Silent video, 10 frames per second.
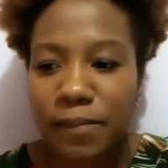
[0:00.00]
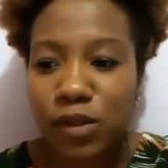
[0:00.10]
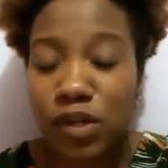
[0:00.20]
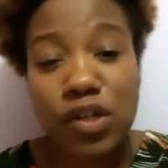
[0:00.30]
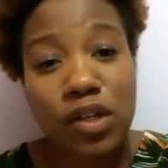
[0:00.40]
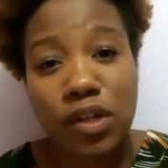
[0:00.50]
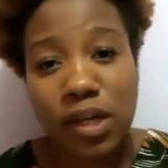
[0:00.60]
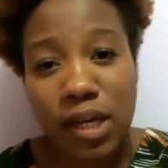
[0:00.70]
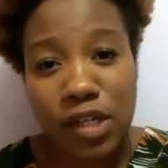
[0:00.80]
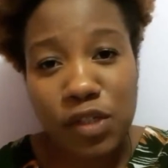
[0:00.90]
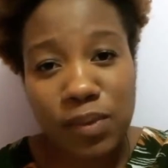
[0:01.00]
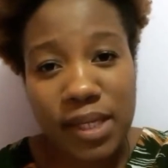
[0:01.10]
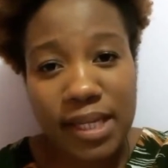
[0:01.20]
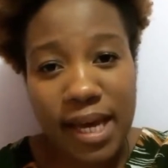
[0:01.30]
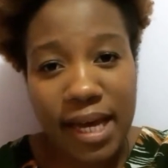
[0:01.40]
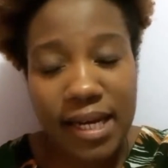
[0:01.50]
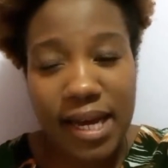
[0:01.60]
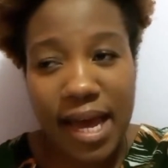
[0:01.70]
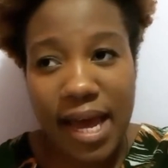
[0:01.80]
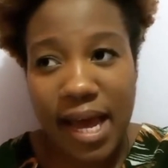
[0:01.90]
So I started looking into it again,
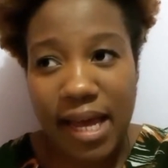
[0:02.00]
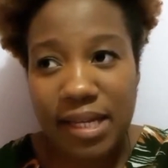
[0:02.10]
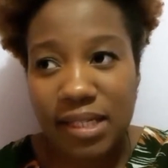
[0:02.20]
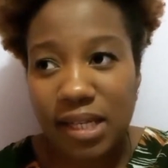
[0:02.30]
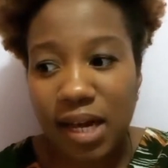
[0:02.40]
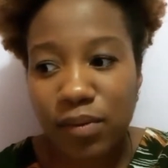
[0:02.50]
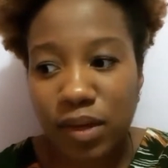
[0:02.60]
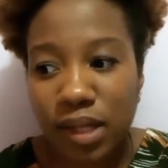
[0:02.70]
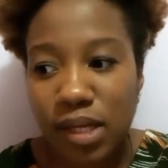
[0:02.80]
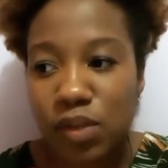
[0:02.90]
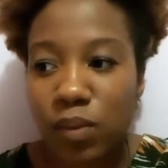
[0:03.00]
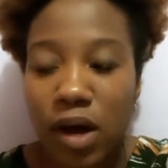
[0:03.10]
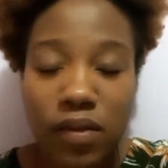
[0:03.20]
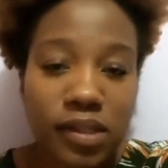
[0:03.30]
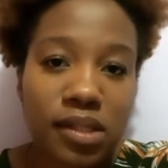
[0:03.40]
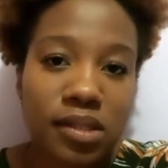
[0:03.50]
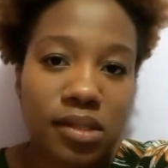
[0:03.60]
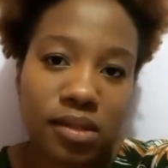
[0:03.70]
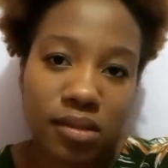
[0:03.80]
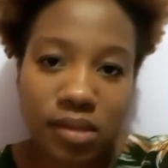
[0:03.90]
and I realized, wow, this
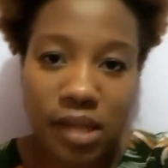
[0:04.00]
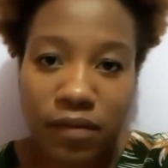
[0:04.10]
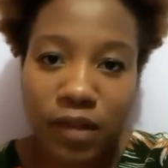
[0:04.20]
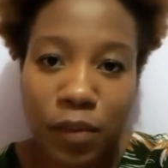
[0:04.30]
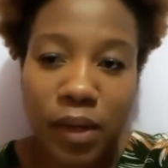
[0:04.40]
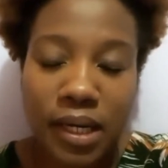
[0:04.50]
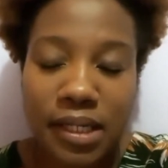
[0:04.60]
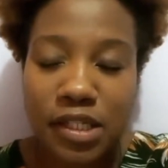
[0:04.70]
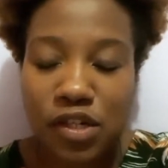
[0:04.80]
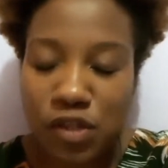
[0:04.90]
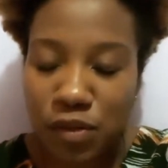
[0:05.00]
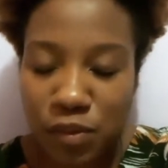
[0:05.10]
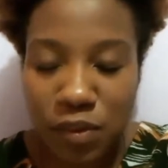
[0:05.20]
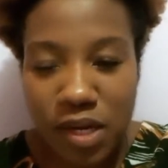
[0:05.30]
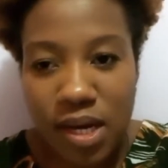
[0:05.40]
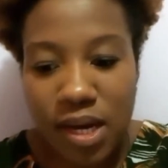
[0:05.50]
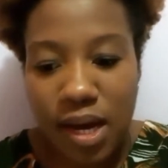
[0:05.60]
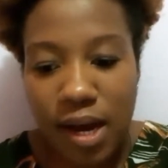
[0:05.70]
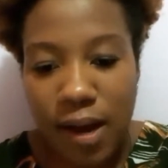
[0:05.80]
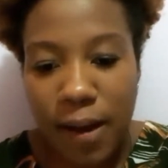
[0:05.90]
is definitely what I need to do.
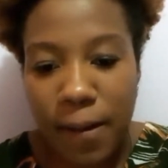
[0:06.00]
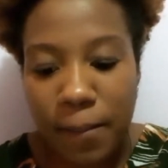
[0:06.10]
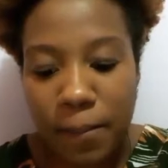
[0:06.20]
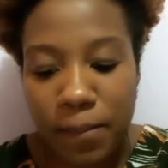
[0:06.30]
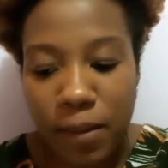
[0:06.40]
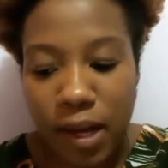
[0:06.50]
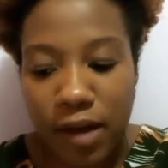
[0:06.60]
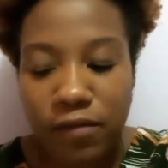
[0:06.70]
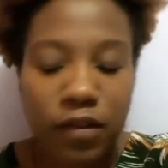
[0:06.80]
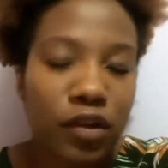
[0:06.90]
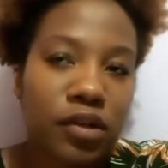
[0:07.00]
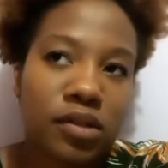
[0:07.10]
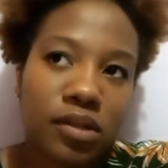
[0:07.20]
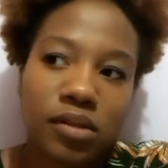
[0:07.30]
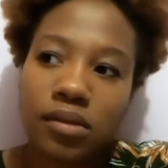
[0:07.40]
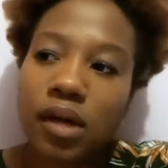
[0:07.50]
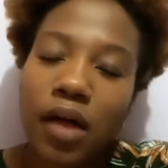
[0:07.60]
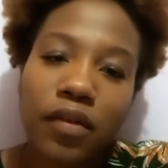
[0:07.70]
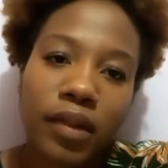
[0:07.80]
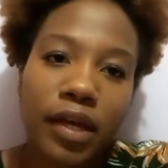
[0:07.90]
I've learned
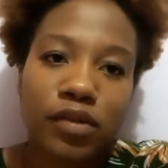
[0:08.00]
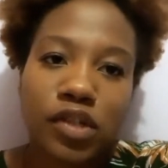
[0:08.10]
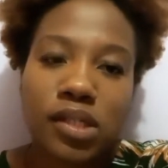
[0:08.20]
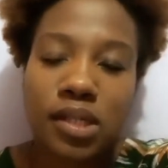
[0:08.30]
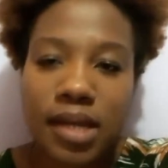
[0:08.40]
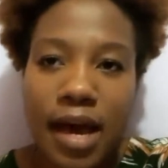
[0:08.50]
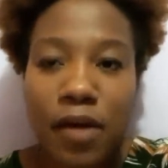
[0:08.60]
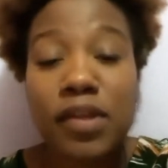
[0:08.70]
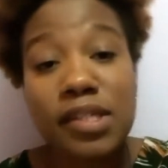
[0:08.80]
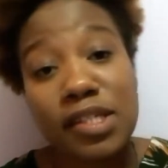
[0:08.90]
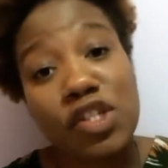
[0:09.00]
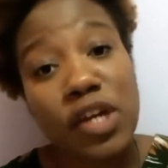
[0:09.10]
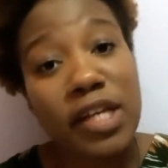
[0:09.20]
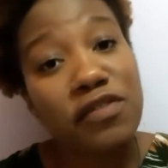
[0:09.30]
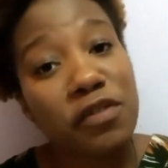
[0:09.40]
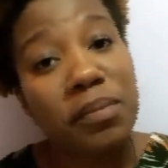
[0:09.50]
other languages, and now this is a chance for